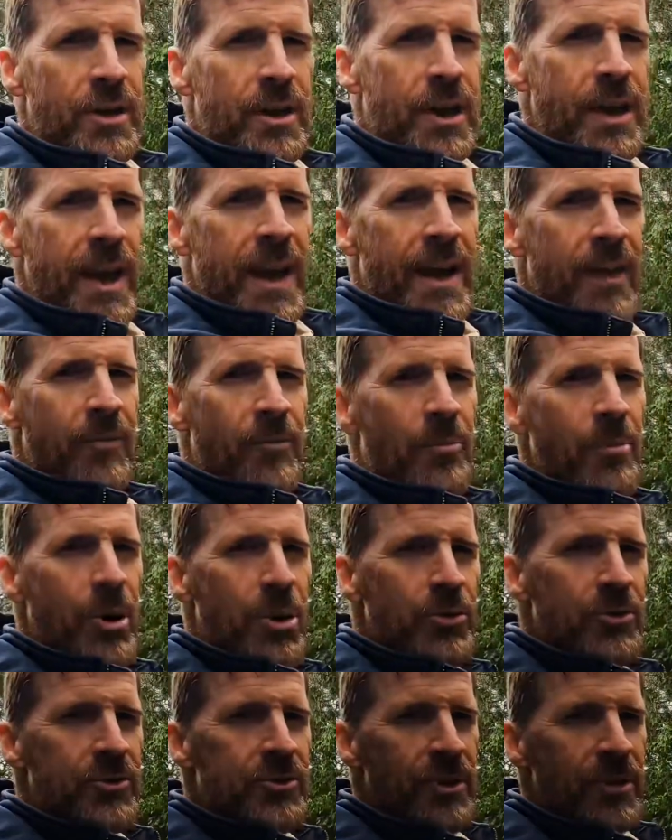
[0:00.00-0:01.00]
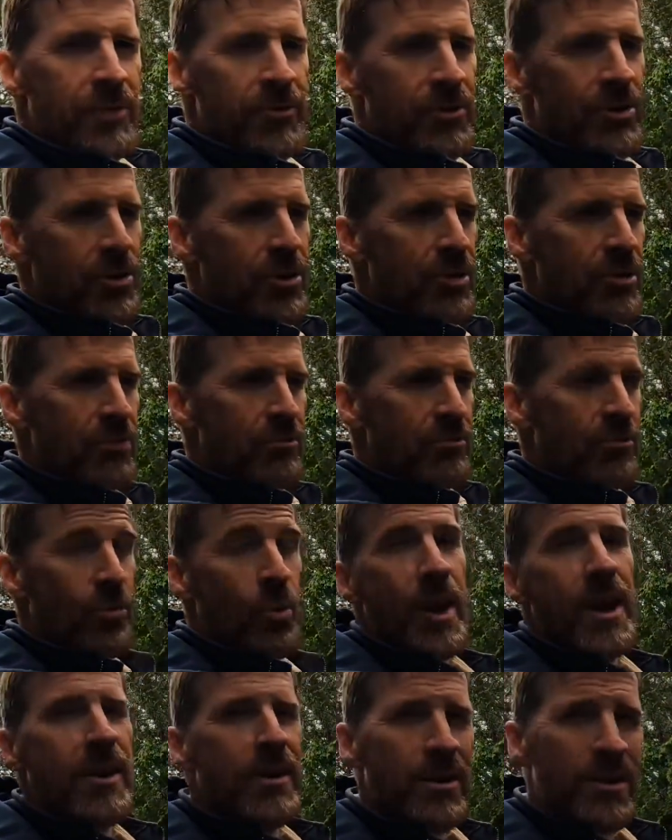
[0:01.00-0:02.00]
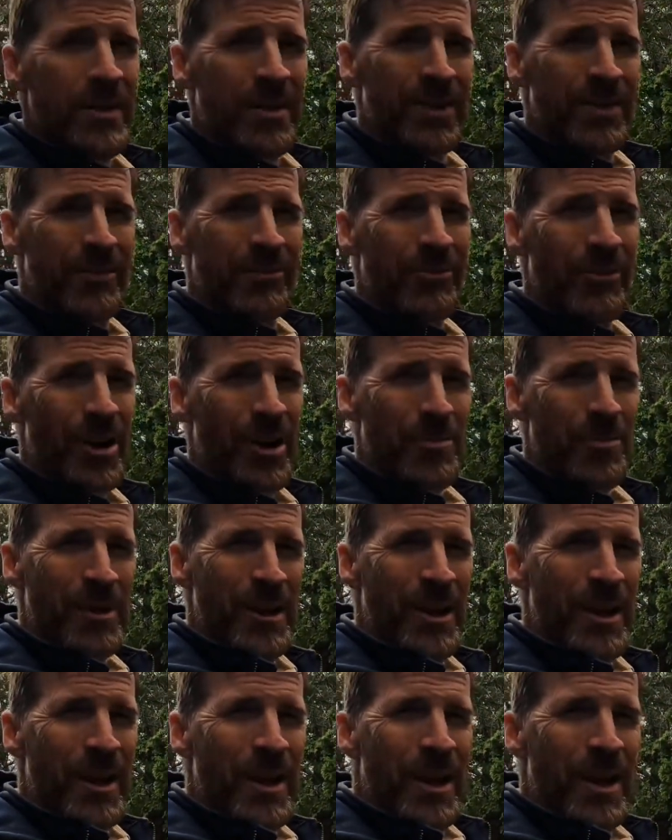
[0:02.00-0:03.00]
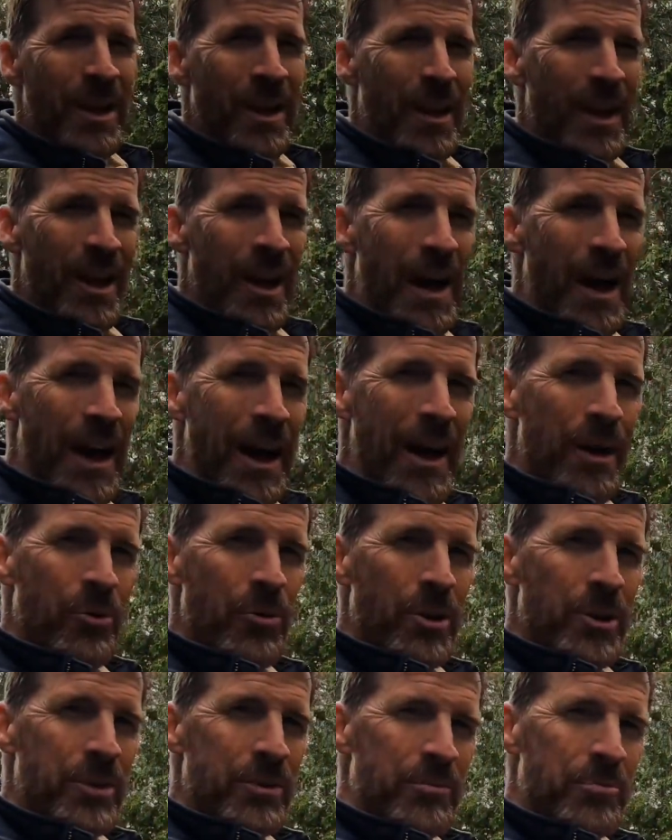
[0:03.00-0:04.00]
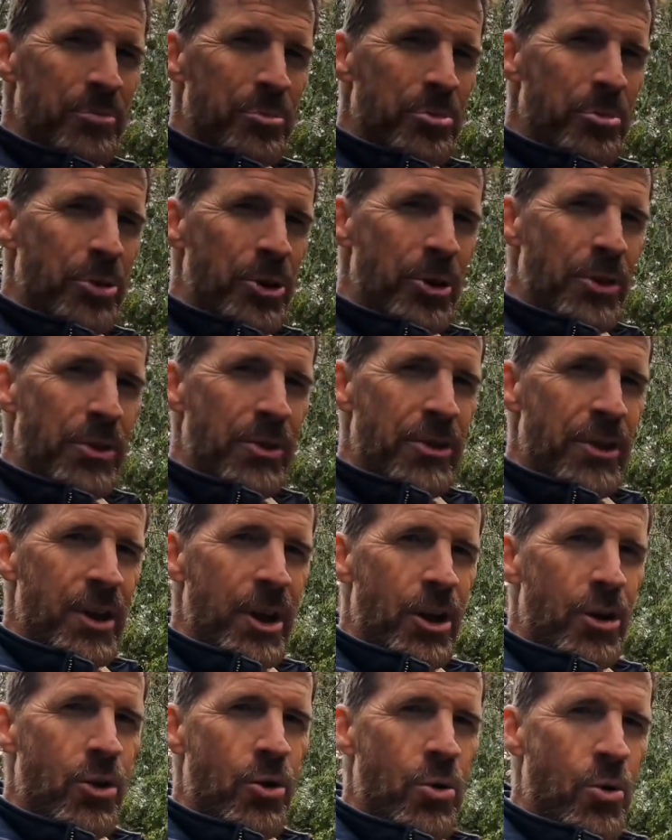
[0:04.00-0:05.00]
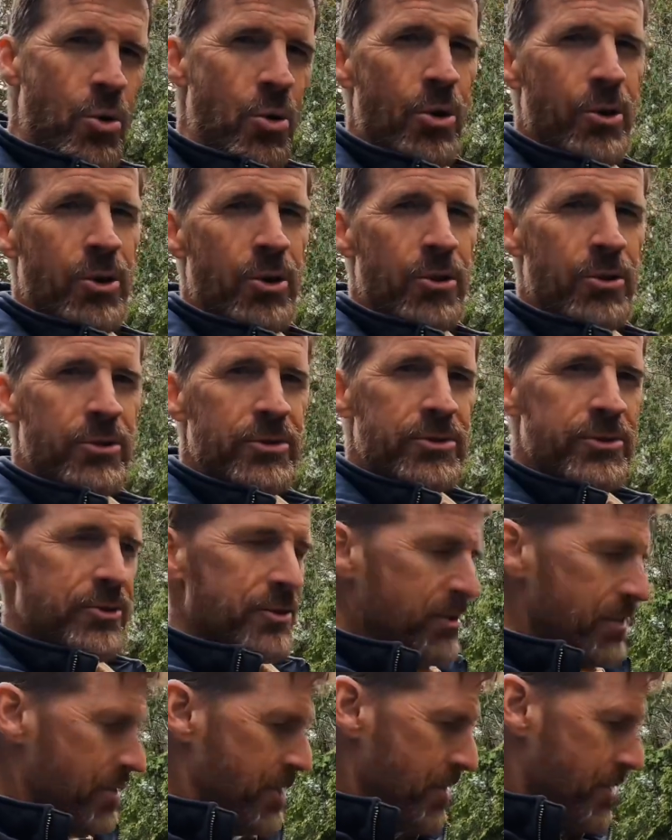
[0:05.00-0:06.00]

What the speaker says: to have most of your wind from, I would put the corners,